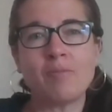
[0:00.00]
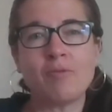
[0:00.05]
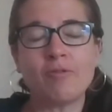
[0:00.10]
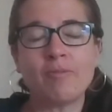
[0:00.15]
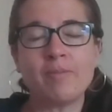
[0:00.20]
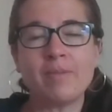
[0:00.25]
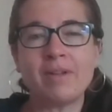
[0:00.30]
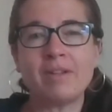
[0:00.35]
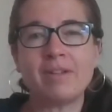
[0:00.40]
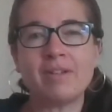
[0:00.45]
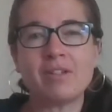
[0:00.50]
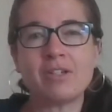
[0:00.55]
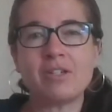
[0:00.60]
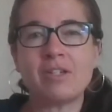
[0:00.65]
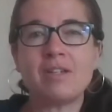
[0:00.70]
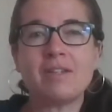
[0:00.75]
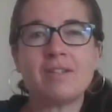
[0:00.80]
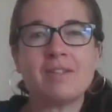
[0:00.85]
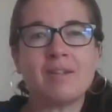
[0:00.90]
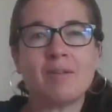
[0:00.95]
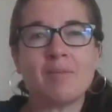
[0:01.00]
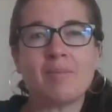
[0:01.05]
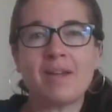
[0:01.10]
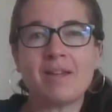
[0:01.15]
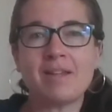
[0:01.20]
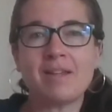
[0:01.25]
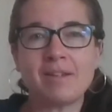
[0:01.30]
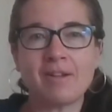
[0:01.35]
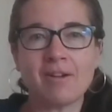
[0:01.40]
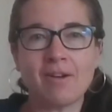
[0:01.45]
movement, she's an
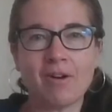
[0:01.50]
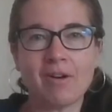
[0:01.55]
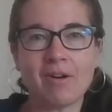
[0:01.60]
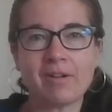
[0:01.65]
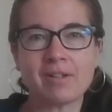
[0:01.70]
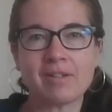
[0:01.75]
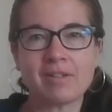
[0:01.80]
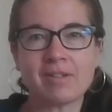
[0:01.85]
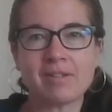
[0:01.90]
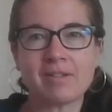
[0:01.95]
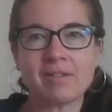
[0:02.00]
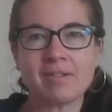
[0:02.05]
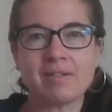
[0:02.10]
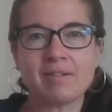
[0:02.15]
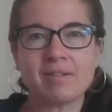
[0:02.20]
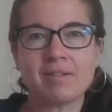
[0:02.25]
amazing artist.